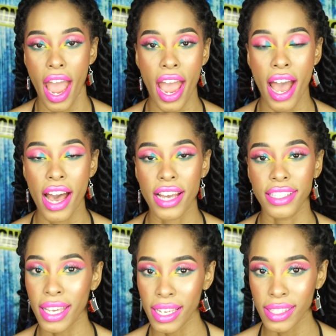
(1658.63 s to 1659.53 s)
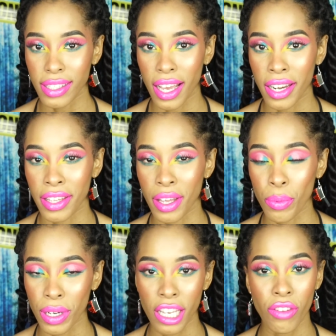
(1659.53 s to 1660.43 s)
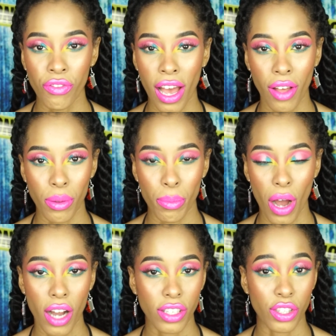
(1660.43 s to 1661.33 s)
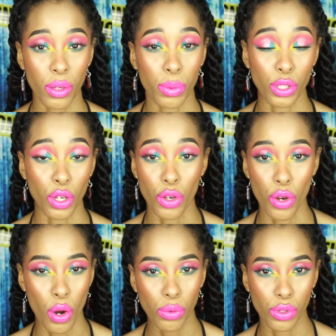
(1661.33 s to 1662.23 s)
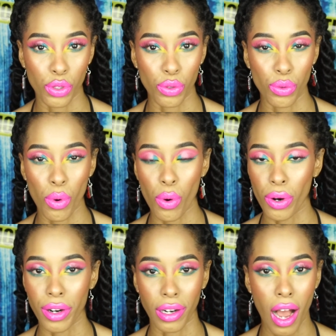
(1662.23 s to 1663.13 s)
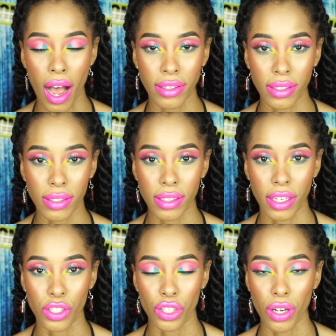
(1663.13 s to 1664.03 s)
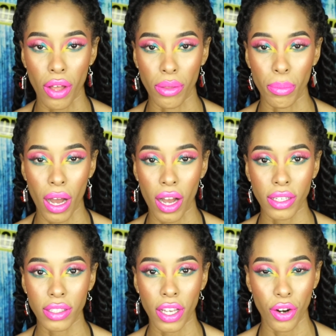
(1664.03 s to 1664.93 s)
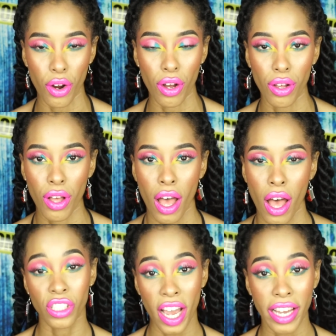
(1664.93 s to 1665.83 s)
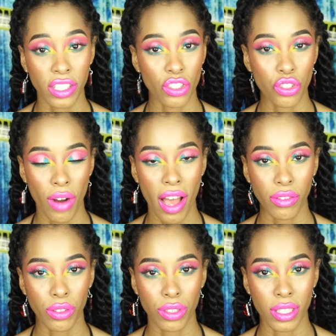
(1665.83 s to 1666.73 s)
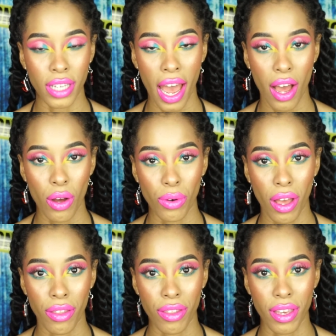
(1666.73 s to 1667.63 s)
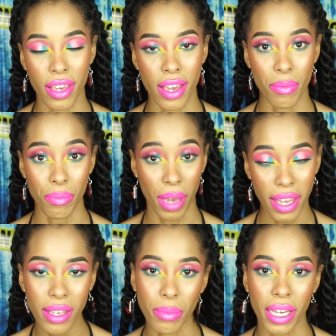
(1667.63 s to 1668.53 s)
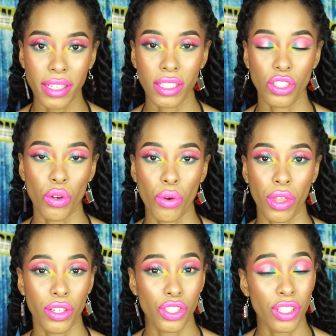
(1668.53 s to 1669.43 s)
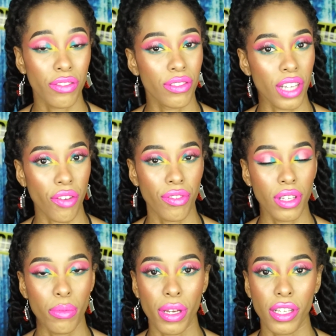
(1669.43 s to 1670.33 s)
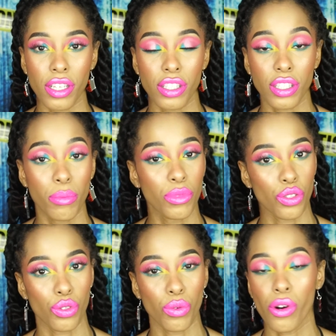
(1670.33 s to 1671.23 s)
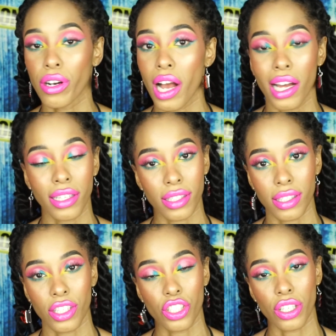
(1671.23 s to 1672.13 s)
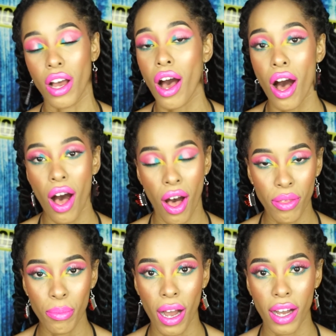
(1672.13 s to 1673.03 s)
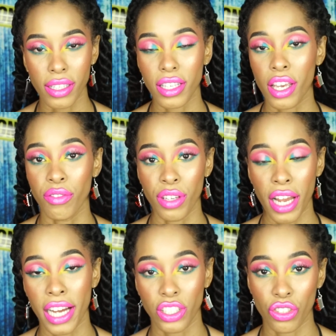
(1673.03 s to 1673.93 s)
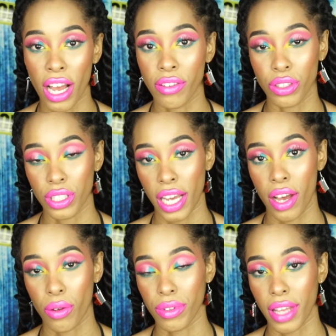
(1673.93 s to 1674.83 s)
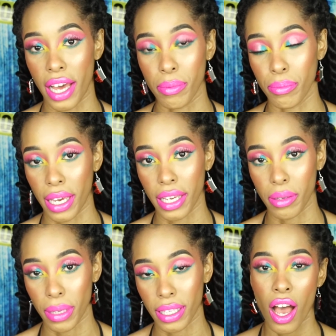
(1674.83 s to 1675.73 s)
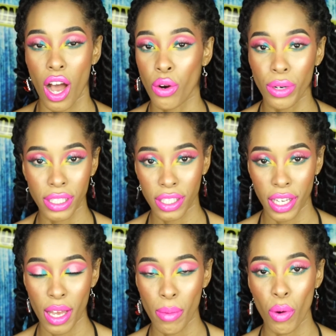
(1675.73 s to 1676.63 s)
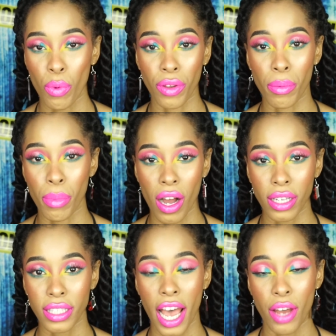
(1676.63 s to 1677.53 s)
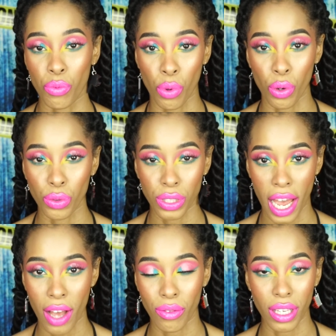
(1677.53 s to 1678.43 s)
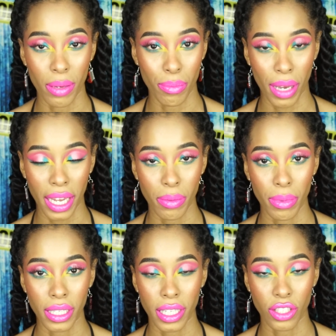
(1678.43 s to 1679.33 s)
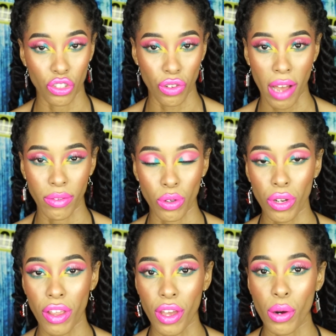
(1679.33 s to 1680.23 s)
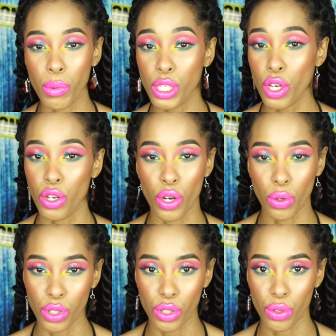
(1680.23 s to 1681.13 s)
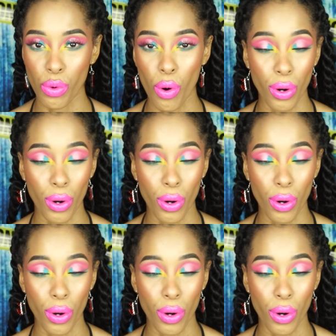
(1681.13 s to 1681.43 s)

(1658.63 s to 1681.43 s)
and he said that when he found the box, there was no dew or condensation on the box at all, which had traveled down the embankment. So there should have definitely been some dew or condensation on the box if it had traveled down that embankment. According to him, where the box had rolled down the embankment and traveled, there was no dew